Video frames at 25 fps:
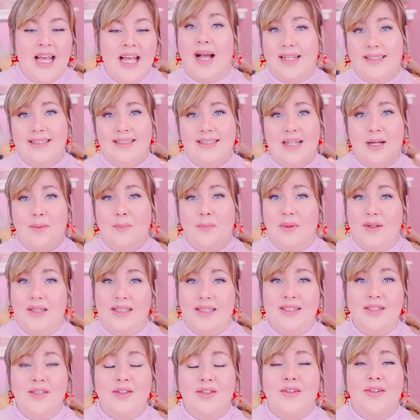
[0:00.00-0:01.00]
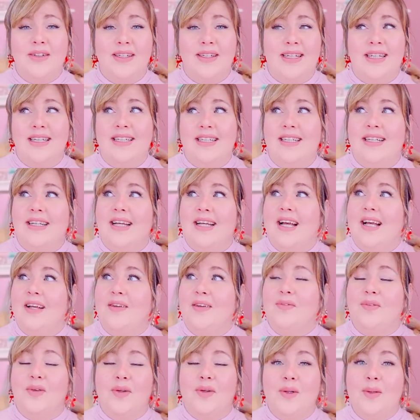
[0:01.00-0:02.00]
And I wanted to create
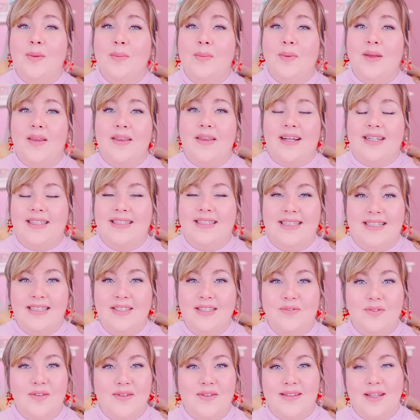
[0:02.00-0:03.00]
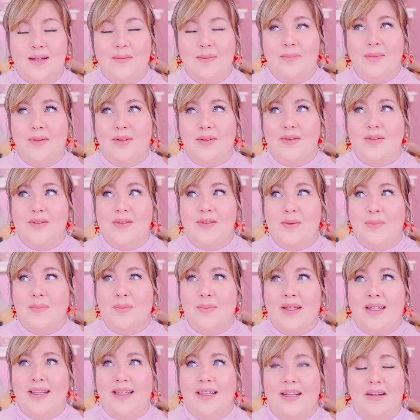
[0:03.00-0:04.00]
a room that didn't resemble
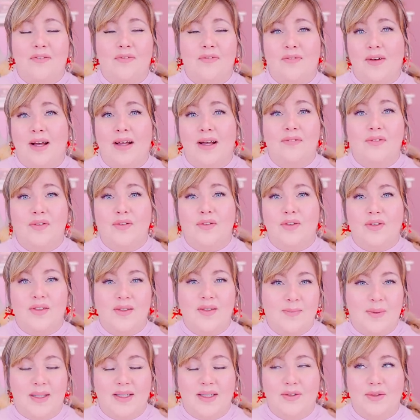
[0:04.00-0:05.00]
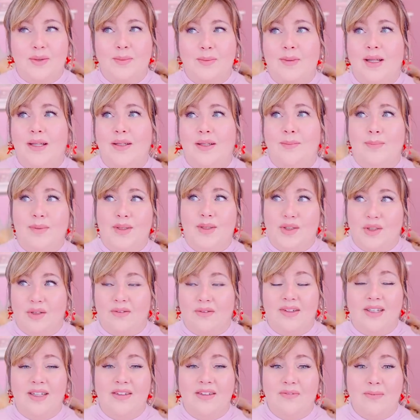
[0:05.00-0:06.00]
something like a five-year-old's bedroom like the
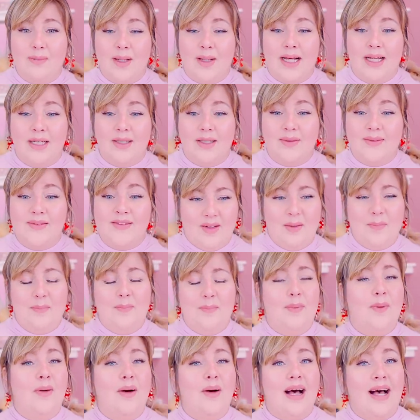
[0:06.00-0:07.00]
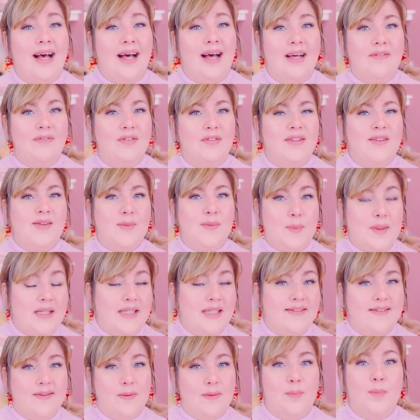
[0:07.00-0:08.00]
majority of my house. But I have a
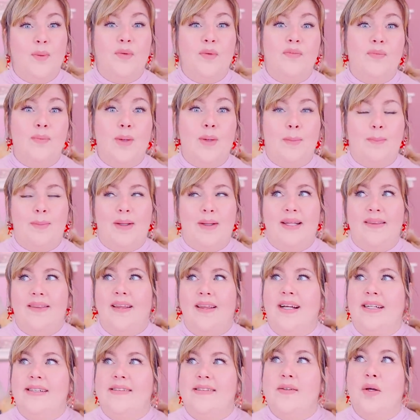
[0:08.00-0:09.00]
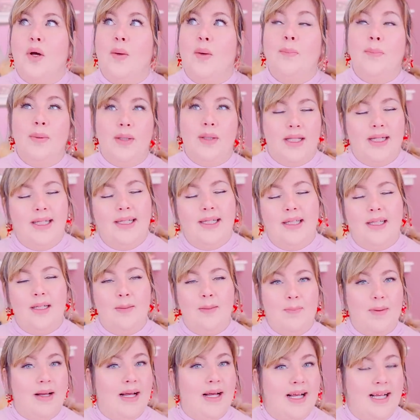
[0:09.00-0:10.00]
space above my bed that is completely
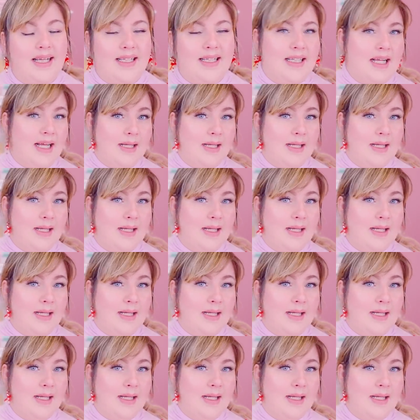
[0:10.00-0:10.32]
bare and